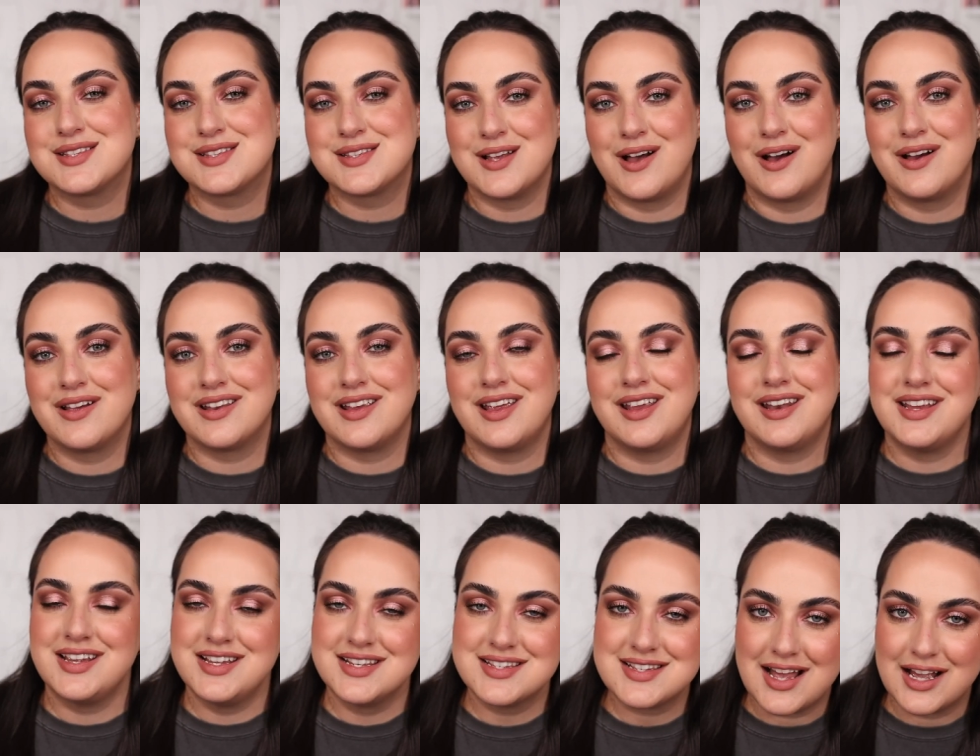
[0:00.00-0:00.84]
son and
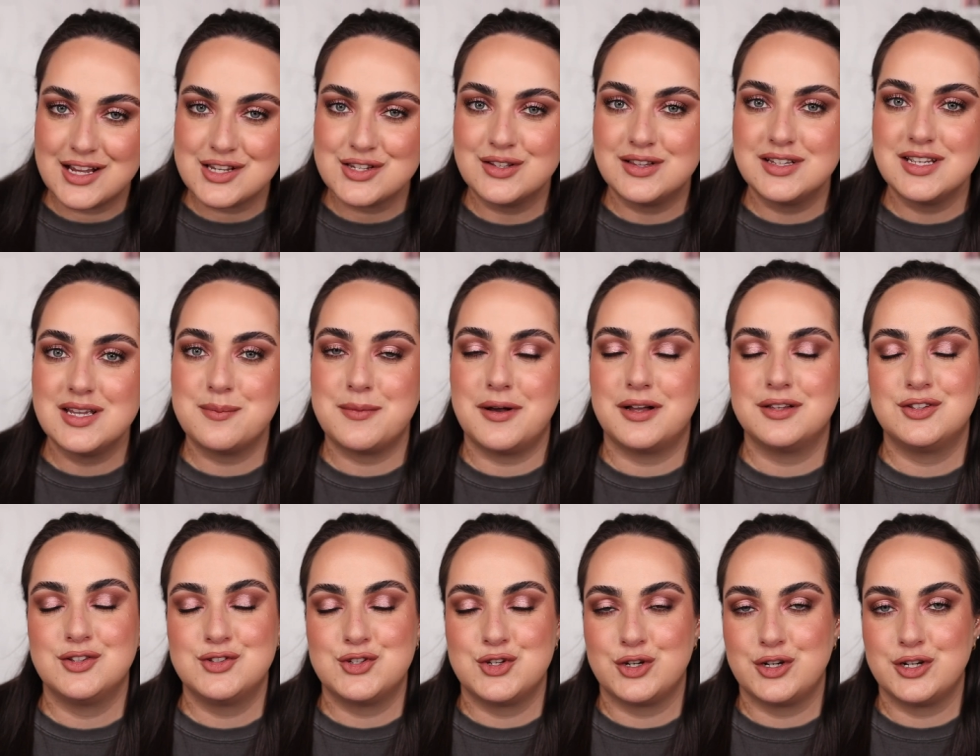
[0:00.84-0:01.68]
he's actually about
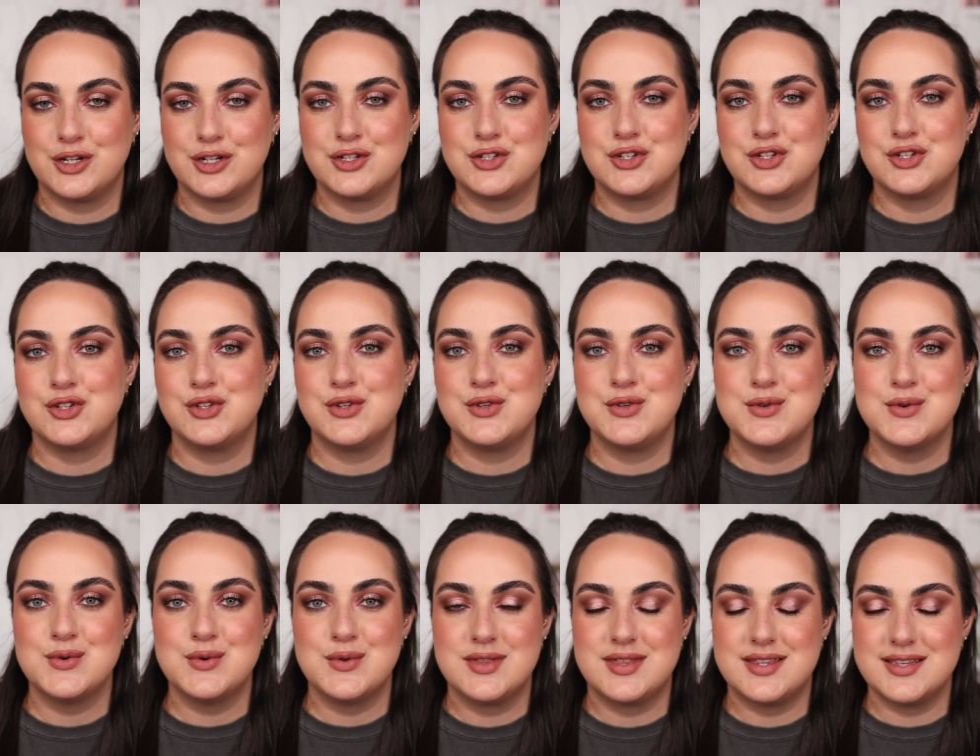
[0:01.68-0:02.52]
to turn
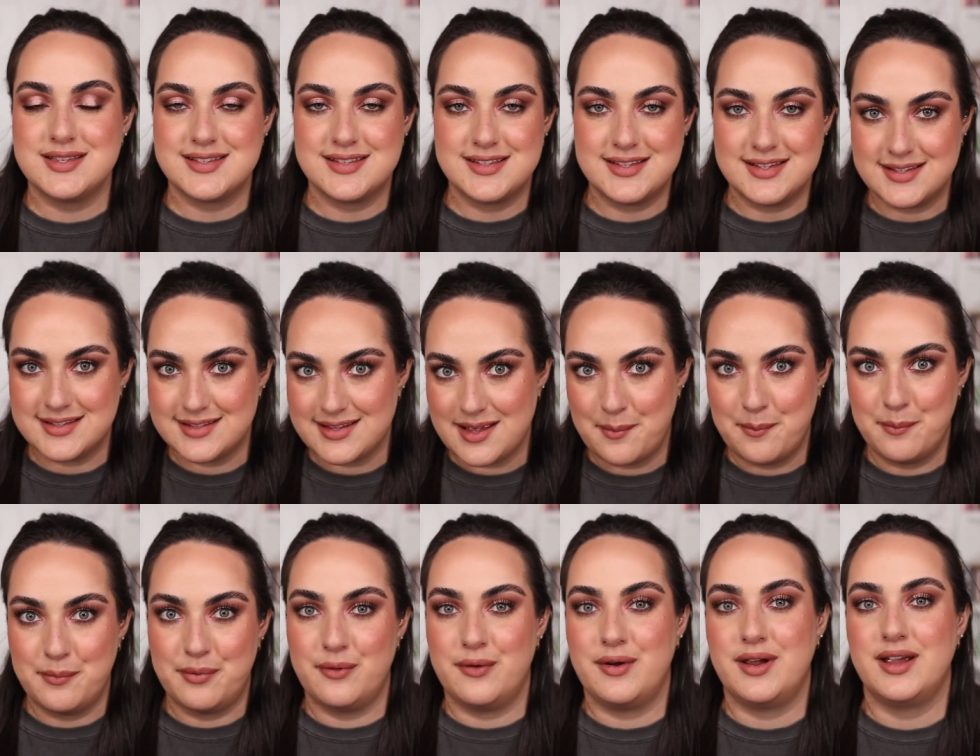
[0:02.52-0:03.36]
two this
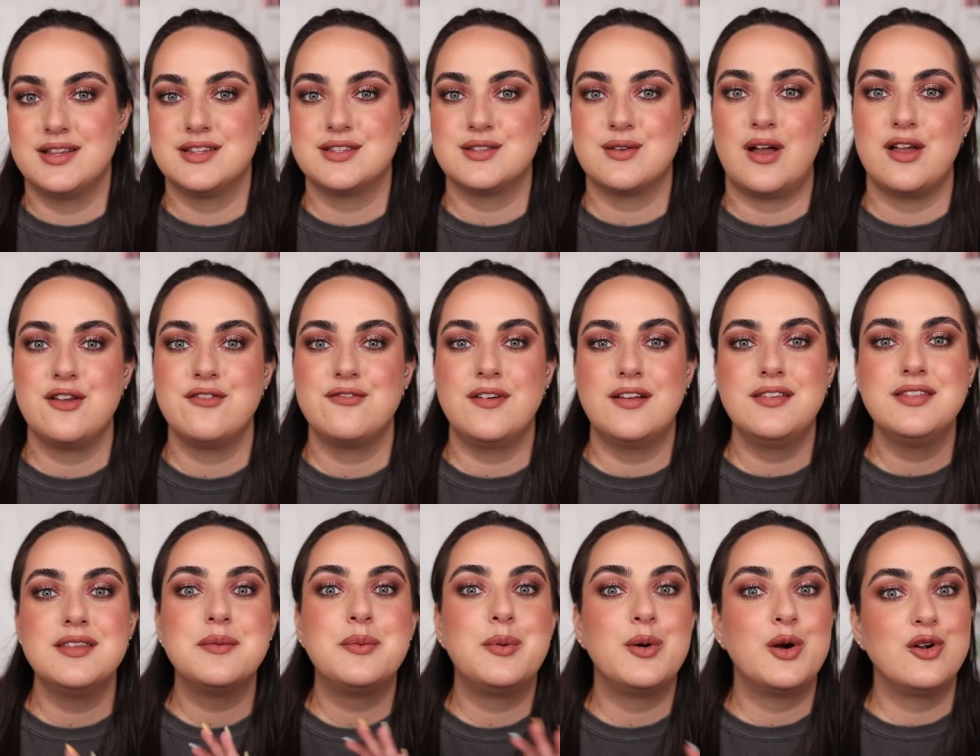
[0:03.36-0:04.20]
December and so I
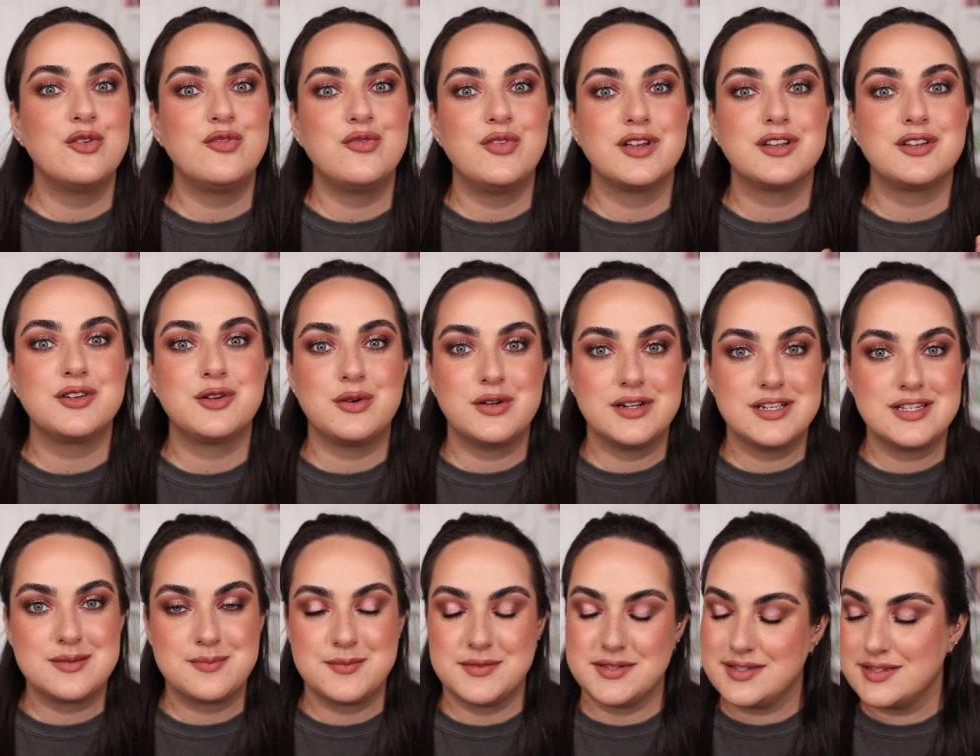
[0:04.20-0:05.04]
found the perfect
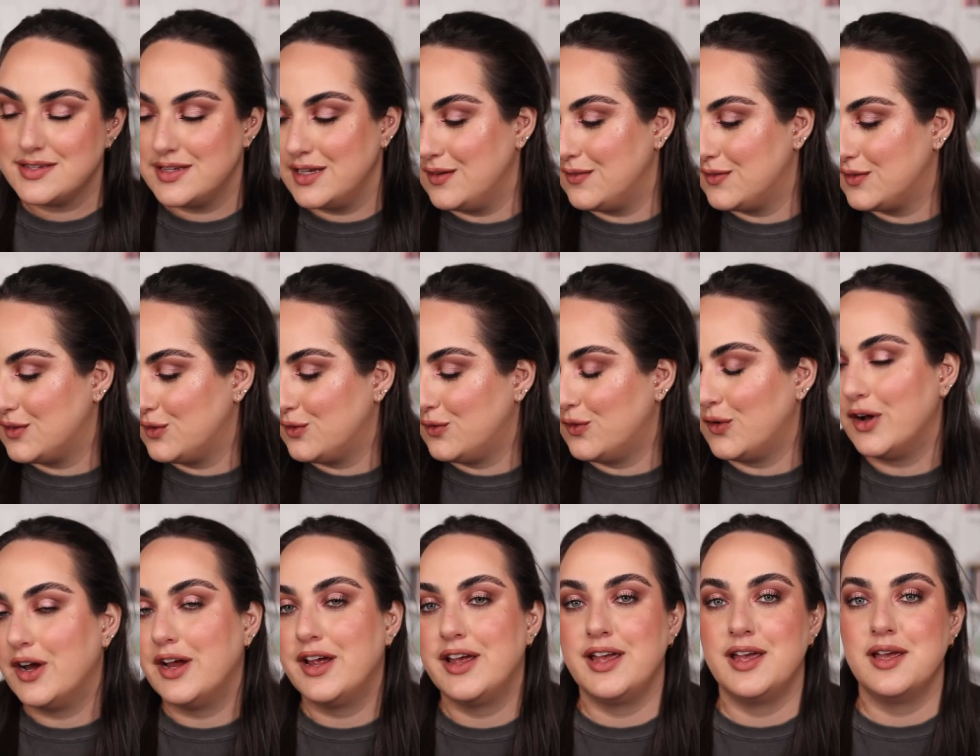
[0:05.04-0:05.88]
Christmas gift
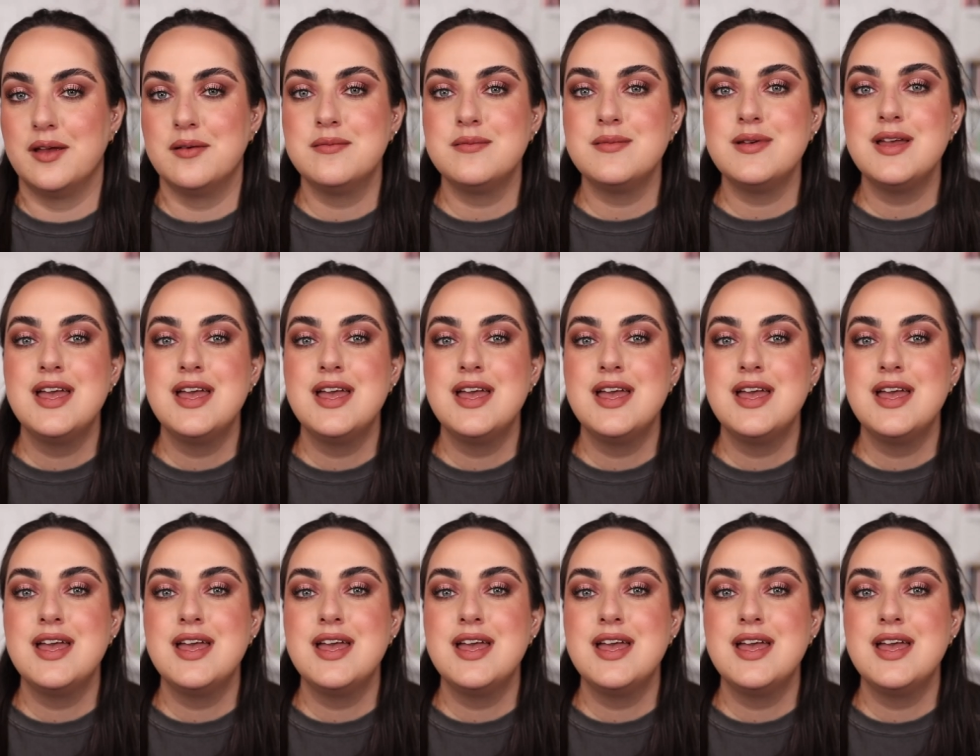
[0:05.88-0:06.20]
for him.